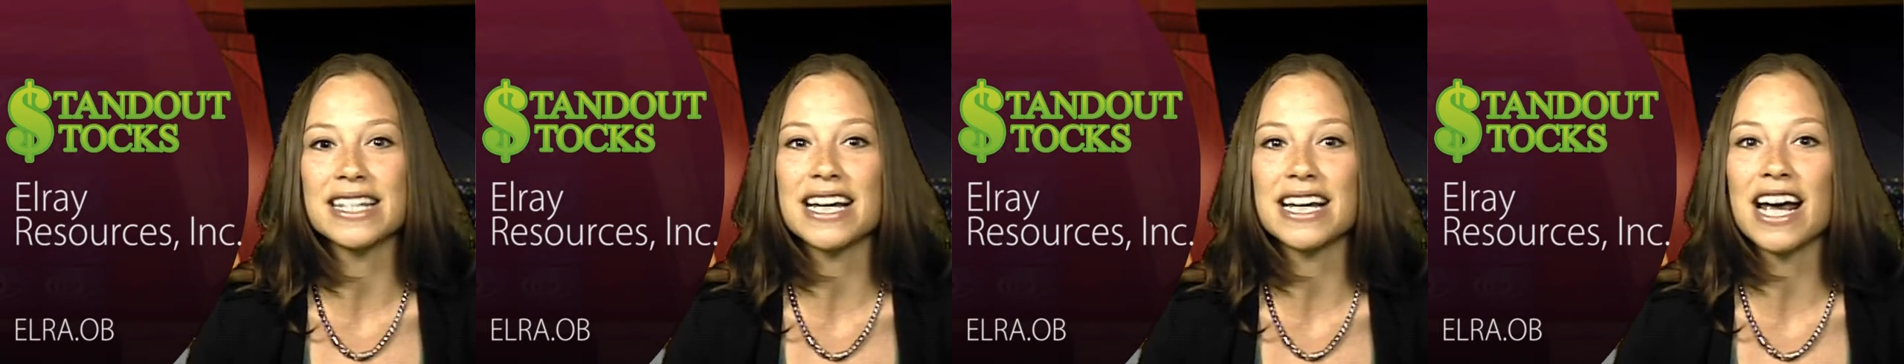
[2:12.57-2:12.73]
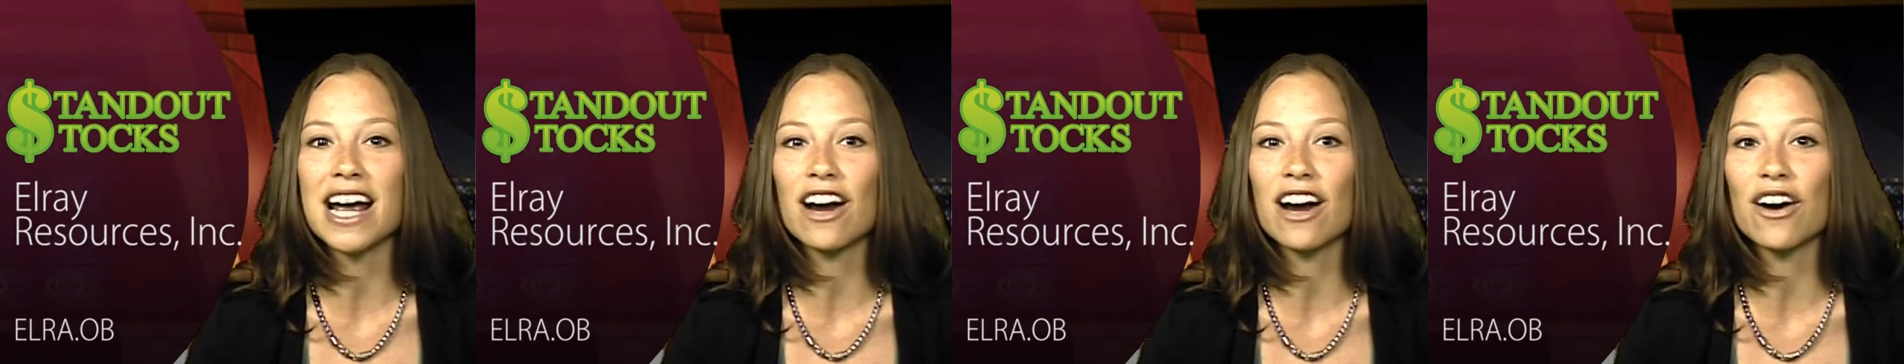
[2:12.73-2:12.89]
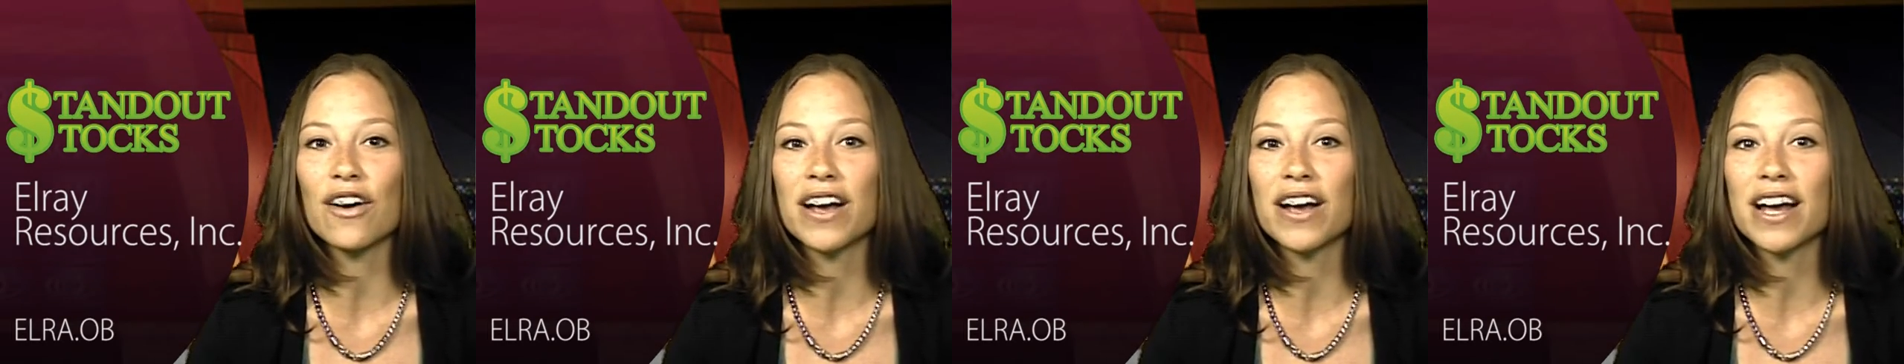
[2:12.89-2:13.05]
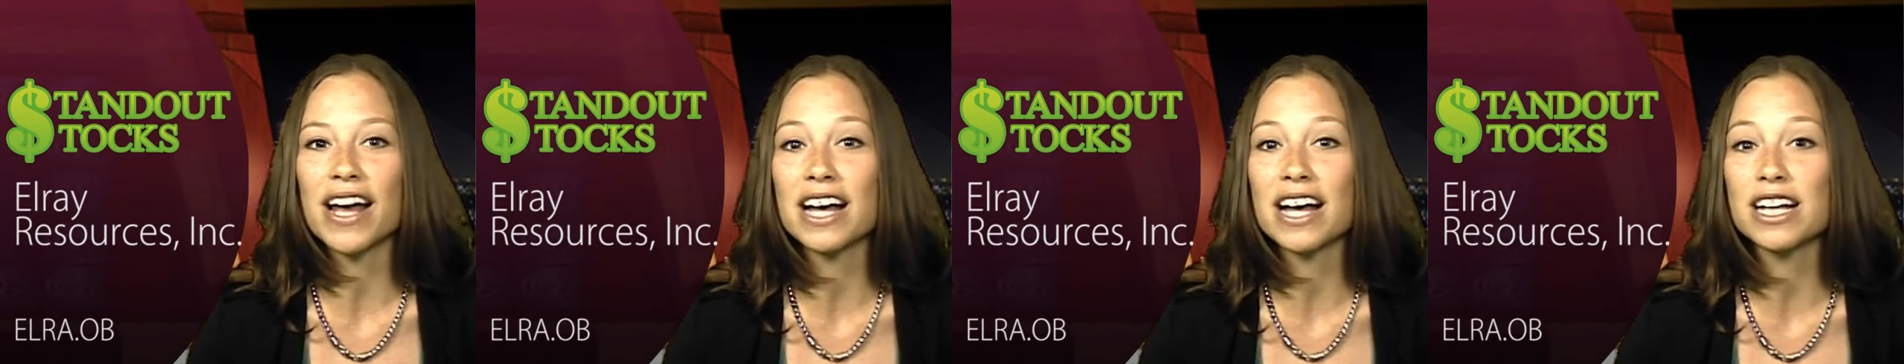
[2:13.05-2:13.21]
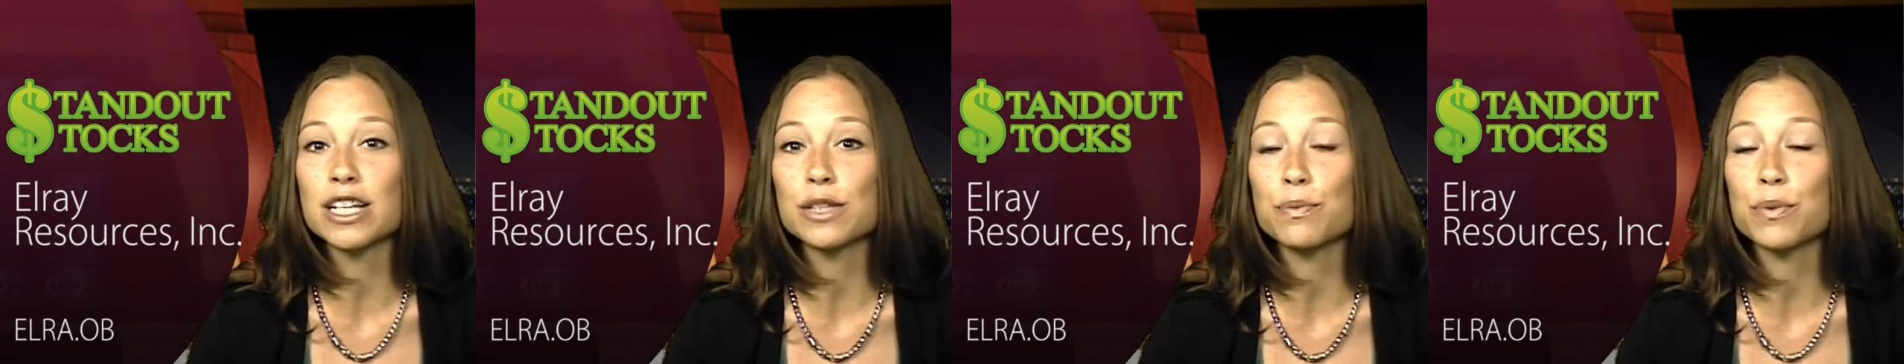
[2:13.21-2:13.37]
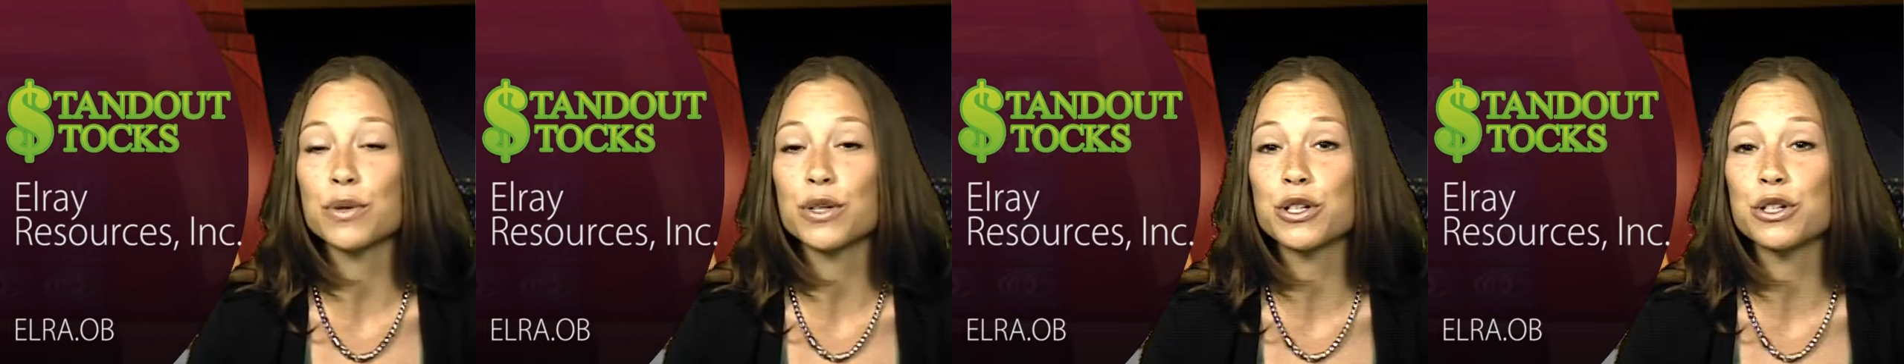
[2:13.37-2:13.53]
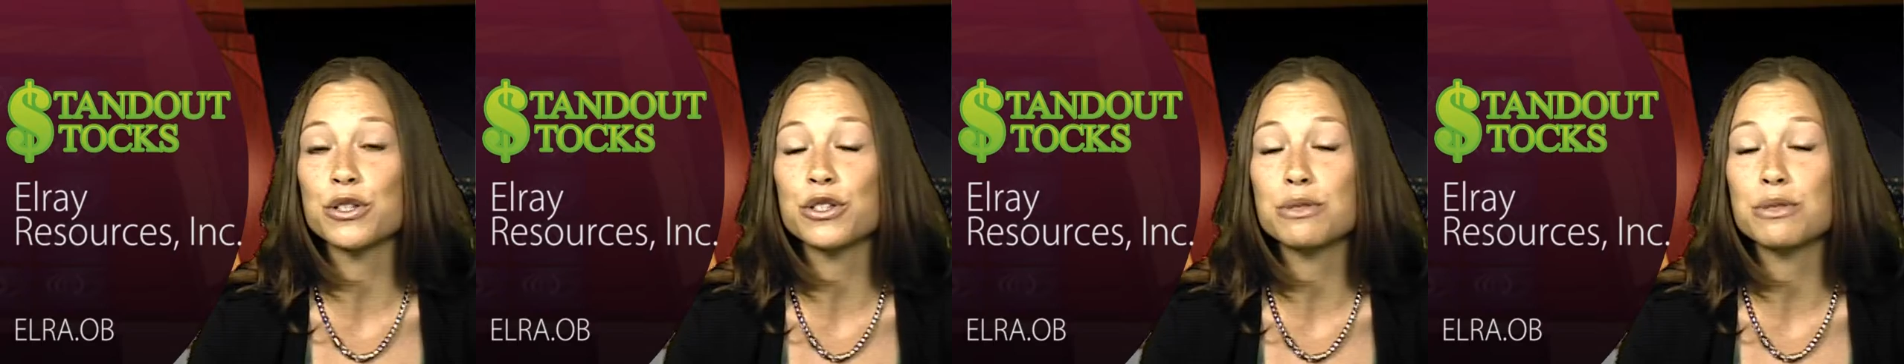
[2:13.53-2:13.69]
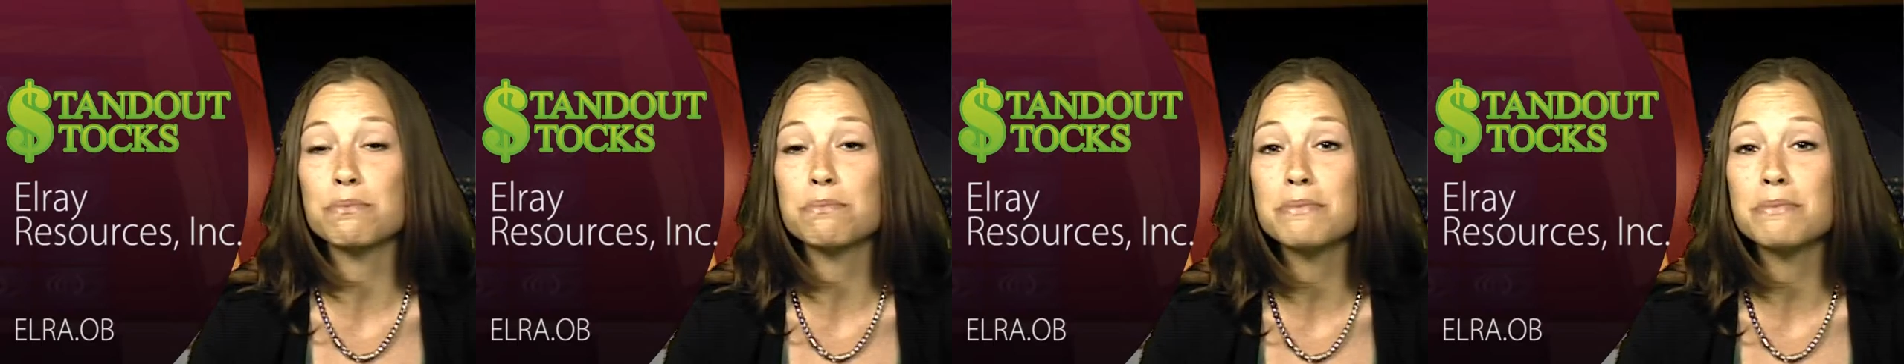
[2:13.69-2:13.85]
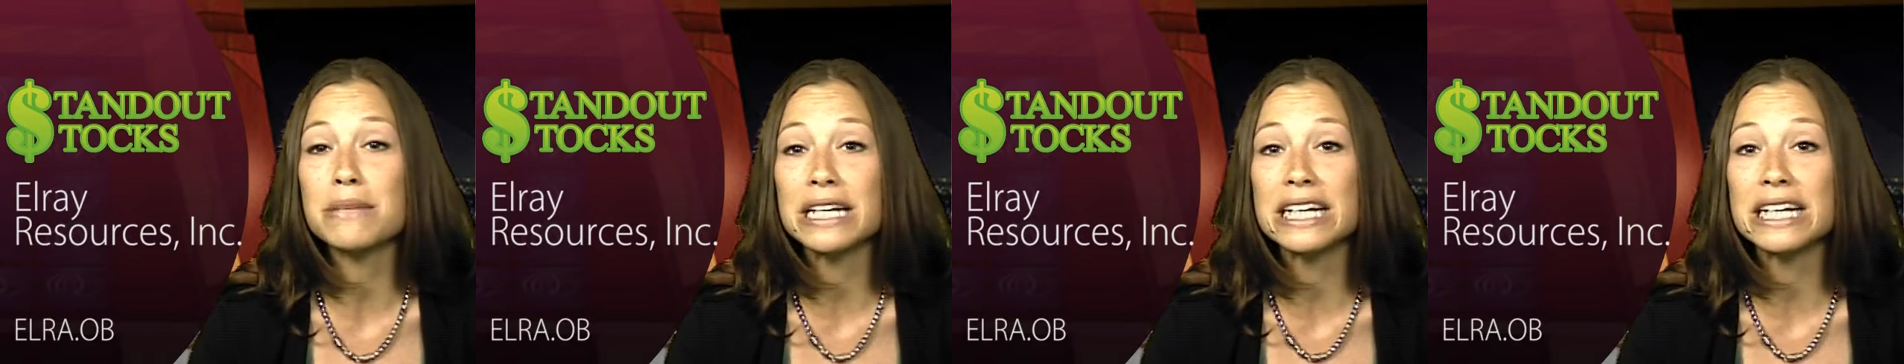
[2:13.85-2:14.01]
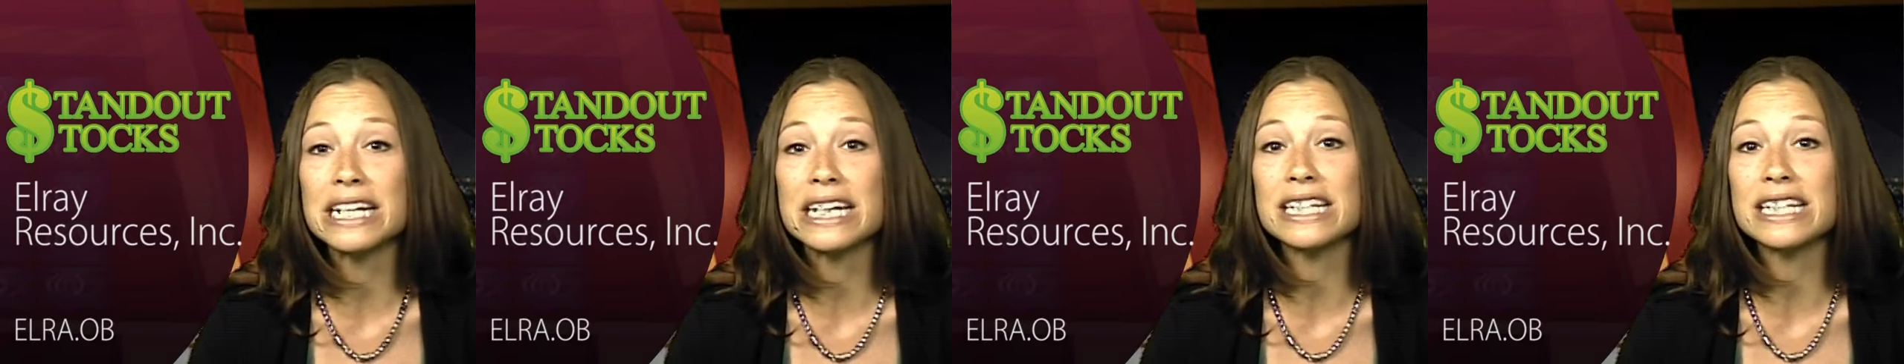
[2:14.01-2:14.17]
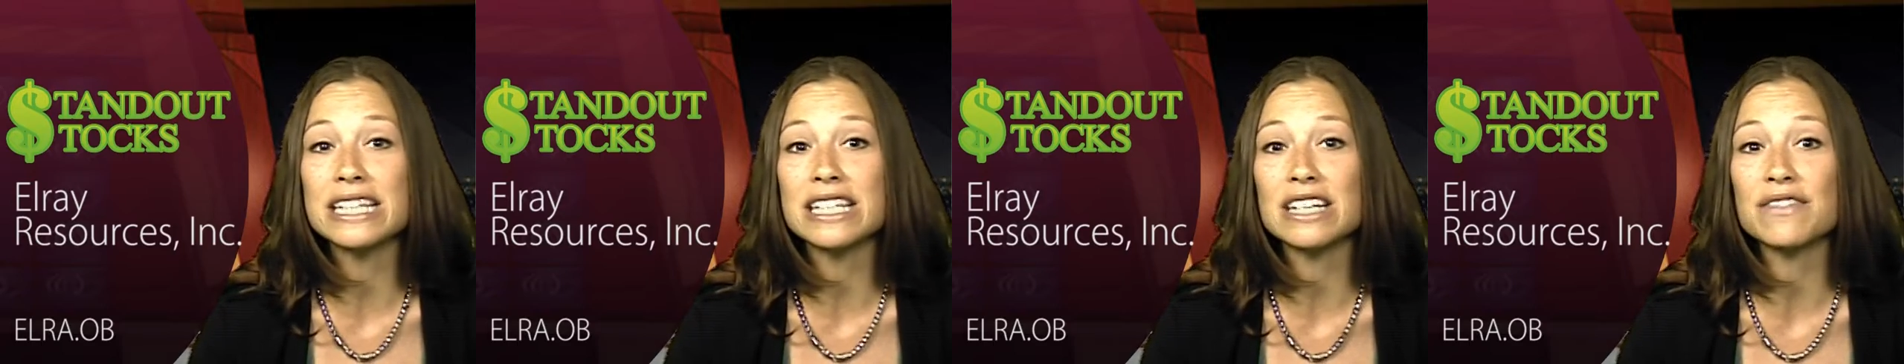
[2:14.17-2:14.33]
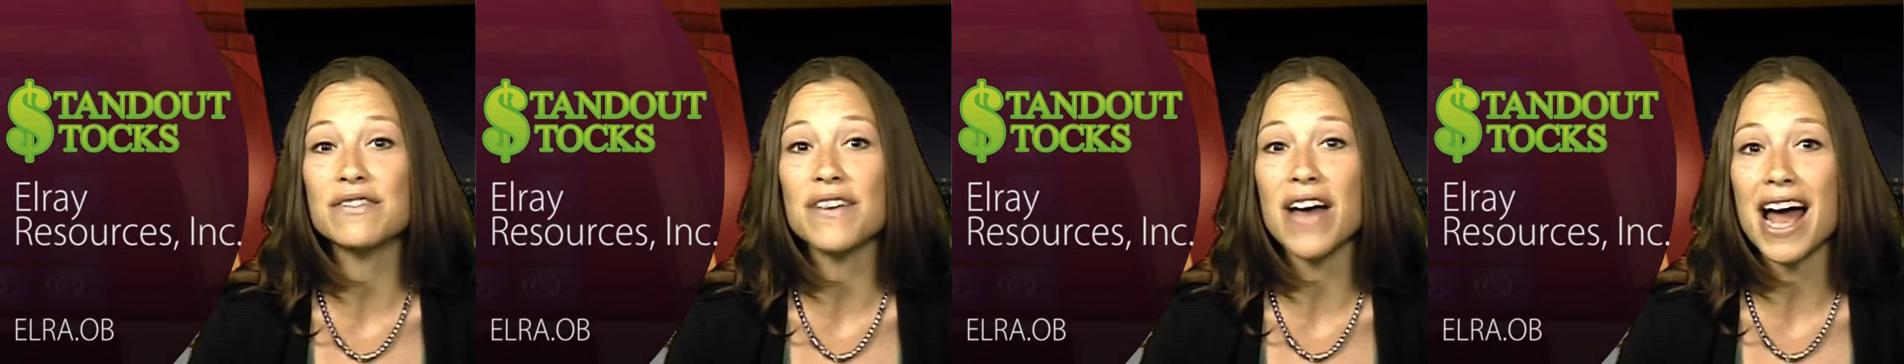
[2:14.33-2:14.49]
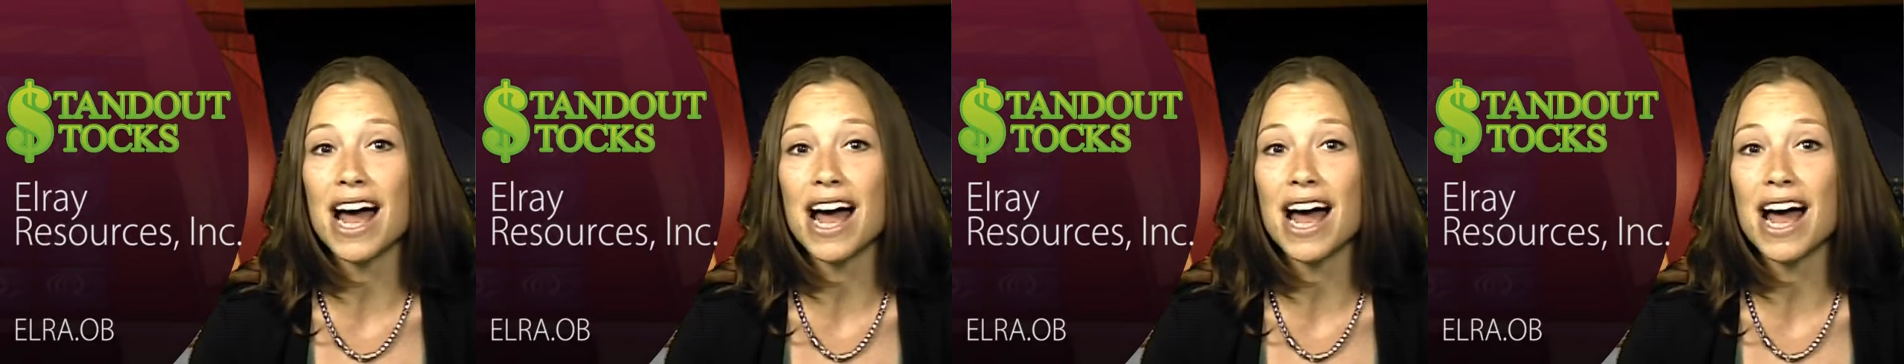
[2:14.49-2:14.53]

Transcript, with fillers: the area has produced millions of